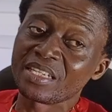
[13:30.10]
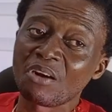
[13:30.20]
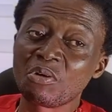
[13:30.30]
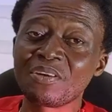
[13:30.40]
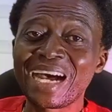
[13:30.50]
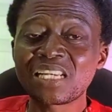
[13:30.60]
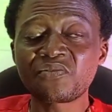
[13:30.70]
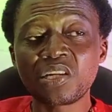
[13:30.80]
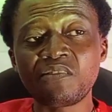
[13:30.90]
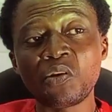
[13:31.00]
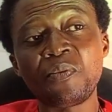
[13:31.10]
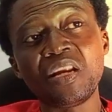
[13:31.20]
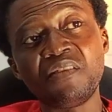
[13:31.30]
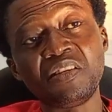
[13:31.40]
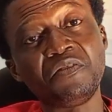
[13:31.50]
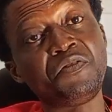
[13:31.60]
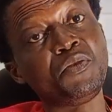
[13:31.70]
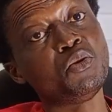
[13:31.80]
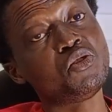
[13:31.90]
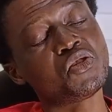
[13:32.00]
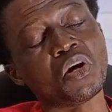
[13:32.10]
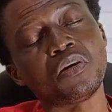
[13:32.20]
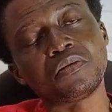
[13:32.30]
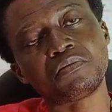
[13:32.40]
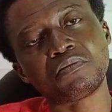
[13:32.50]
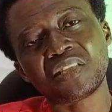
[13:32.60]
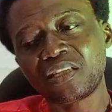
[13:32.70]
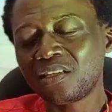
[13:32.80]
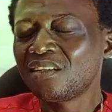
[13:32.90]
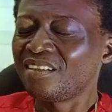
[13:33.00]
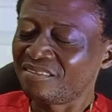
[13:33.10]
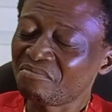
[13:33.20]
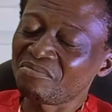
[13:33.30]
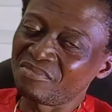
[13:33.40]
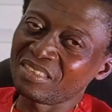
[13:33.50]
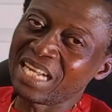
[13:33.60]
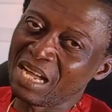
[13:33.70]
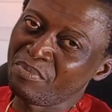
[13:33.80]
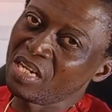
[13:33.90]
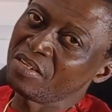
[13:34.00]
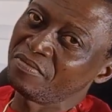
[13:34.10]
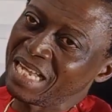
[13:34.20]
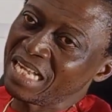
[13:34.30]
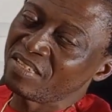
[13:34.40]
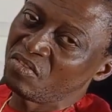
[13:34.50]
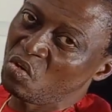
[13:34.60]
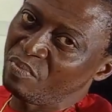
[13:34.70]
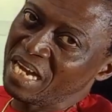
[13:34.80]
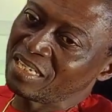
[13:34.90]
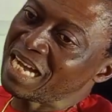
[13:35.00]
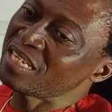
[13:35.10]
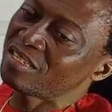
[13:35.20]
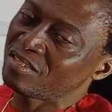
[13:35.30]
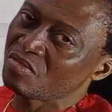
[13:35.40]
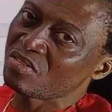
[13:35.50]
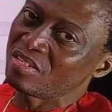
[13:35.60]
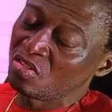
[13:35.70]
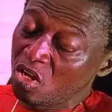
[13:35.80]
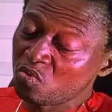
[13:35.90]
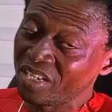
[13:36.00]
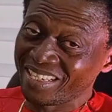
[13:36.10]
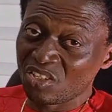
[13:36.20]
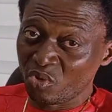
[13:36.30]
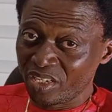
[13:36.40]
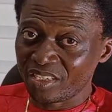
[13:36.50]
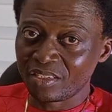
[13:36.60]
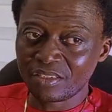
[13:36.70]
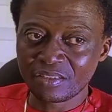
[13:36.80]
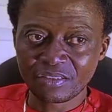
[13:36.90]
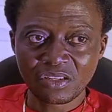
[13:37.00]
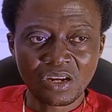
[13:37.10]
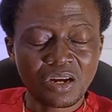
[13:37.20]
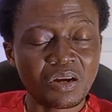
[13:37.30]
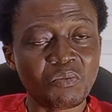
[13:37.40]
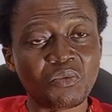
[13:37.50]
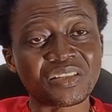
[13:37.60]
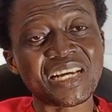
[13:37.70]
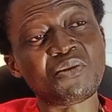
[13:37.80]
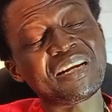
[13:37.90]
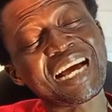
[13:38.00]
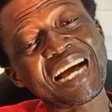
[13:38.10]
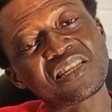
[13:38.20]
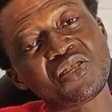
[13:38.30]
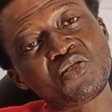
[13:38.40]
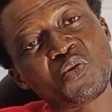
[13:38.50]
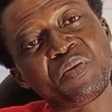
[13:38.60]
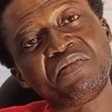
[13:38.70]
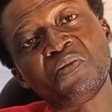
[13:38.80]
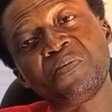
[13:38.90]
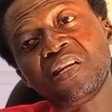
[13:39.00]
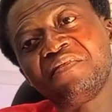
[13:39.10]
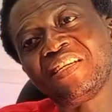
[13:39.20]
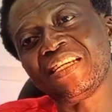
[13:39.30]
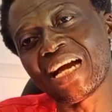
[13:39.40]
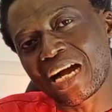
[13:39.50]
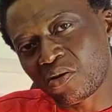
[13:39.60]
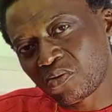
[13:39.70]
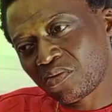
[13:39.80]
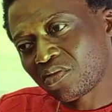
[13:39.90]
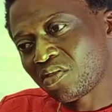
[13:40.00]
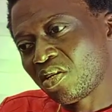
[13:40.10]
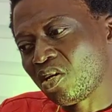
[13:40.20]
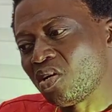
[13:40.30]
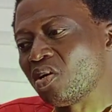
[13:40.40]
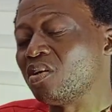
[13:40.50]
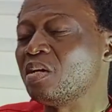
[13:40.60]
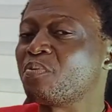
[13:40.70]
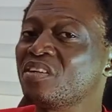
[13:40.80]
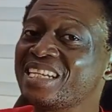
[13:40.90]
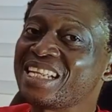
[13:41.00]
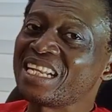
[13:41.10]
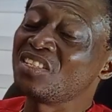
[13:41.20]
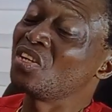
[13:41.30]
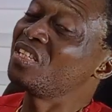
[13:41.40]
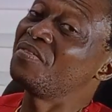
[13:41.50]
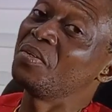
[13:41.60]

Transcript: that we will ask for development levy in future, I believe that developer knows what he's doing. But anyone that asking you to pay development levy now for a project that is not